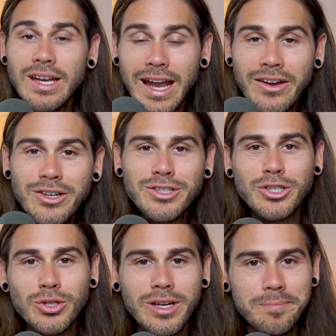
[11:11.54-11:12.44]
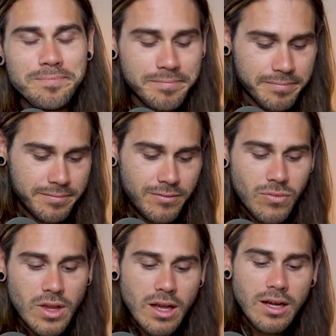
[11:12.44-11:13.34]
Now, here's the trip
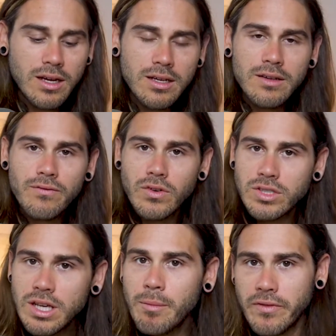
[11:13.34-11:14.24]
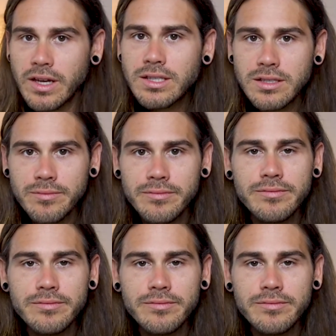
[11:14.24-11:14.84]
for some of us,